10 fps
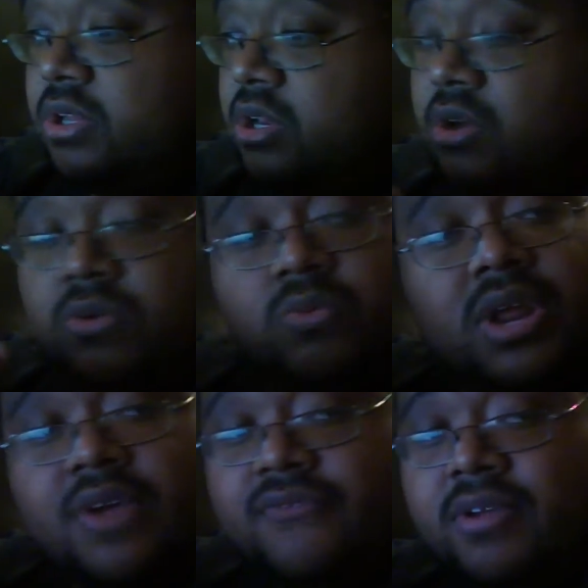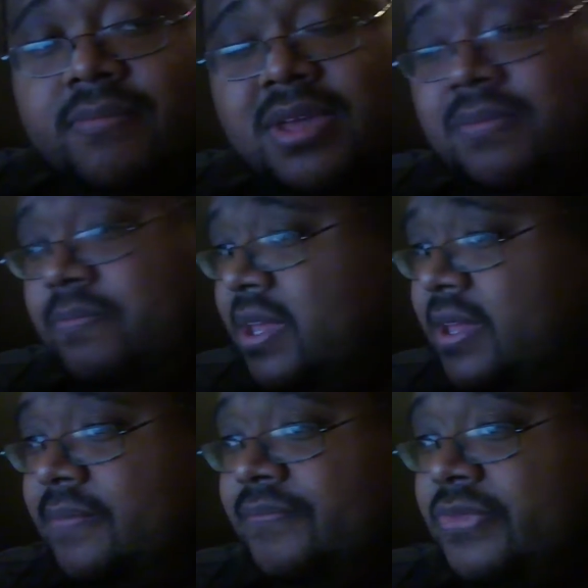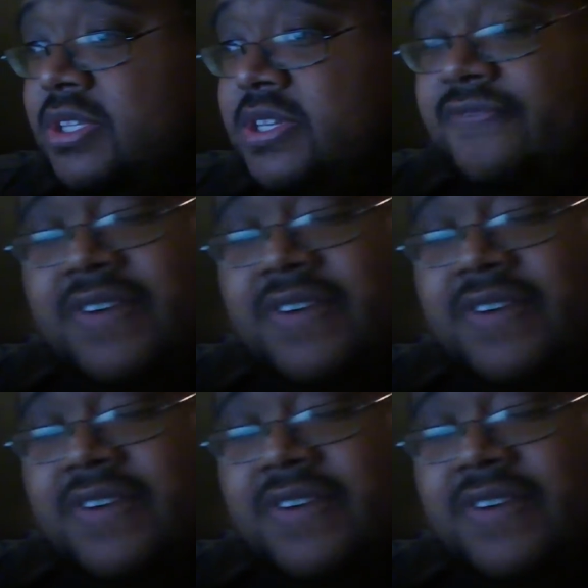whatever it may be, to